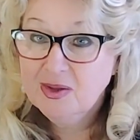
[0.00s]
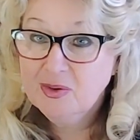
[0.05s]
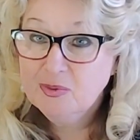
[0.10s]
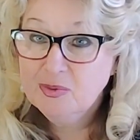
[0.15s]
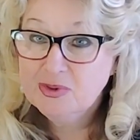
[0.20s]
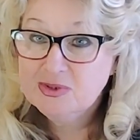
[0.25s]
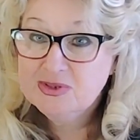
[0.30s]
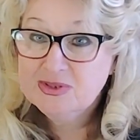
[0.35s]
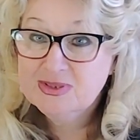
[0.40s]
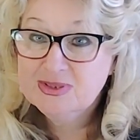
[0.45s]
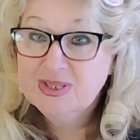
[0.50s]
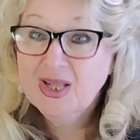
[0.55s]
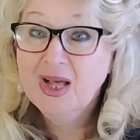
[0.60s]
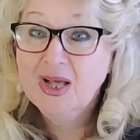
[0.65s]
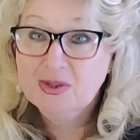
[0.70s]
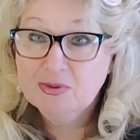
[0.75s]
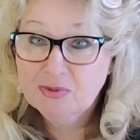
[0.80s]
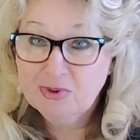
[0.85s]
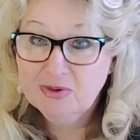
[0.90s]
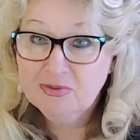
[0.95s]
was
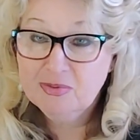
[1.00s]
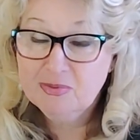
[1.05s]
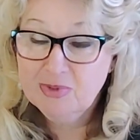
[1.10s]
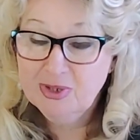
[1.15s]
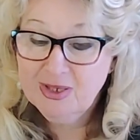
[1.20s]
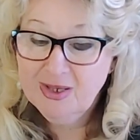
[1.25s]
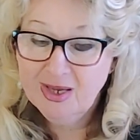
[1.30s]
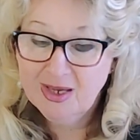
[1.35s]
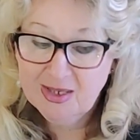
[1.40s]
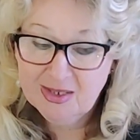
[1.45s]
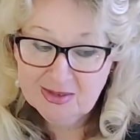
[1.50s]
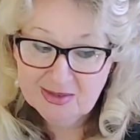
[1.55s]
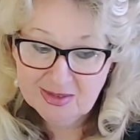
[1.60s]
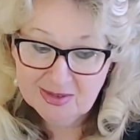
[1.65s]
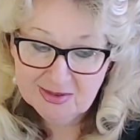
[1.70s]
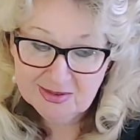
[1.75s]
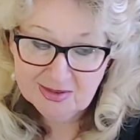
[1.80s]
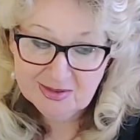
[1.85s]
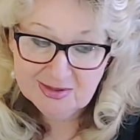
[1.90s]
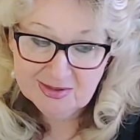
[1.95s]
done with me. I
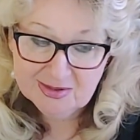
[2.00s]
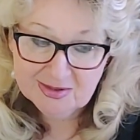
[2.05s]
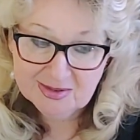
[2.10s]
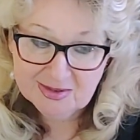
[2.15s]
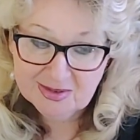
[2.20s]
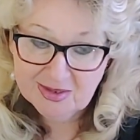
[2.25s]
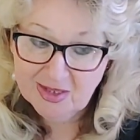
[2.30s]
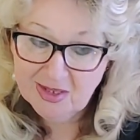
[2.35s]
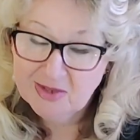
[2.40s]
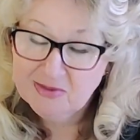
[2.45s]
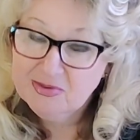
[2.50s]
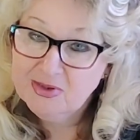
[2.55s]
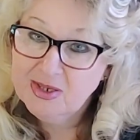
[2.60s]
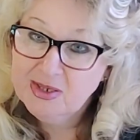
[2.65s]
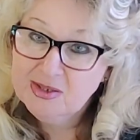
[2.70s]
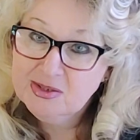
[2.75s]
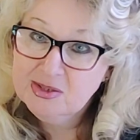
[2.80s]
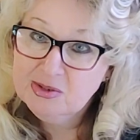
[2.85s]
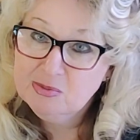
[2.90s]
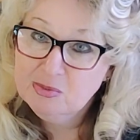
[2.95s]
didn't have
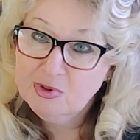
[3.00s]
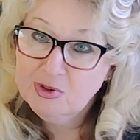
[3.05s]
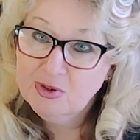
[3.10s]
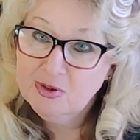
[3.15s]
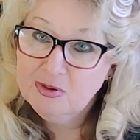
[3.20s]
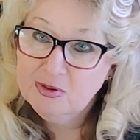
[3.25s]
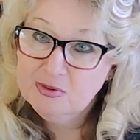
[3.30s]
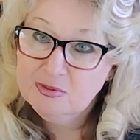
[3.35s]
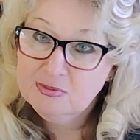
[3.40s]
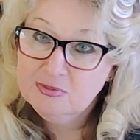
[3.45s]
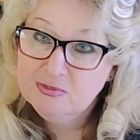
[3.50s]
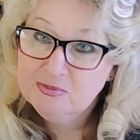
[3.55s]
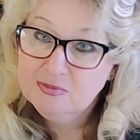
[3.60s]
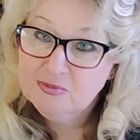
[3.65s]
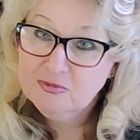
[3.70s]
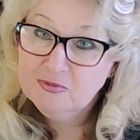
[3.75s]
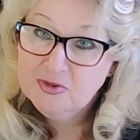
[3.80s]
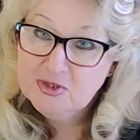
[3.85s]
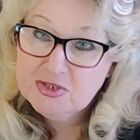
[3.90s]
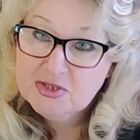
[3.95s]
any more
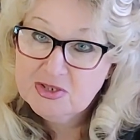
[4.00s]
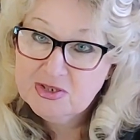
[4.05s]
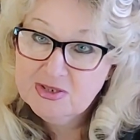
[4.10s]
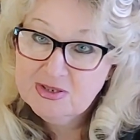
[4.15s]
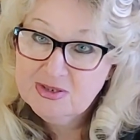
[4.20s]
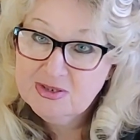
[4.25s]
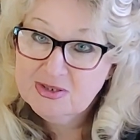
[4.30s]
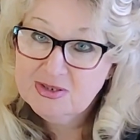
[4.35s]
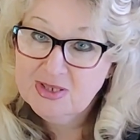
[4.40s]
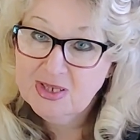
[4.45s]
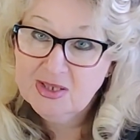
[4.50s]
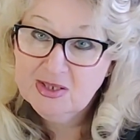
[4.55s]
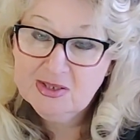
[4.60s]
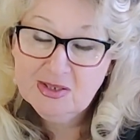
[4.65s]
visions,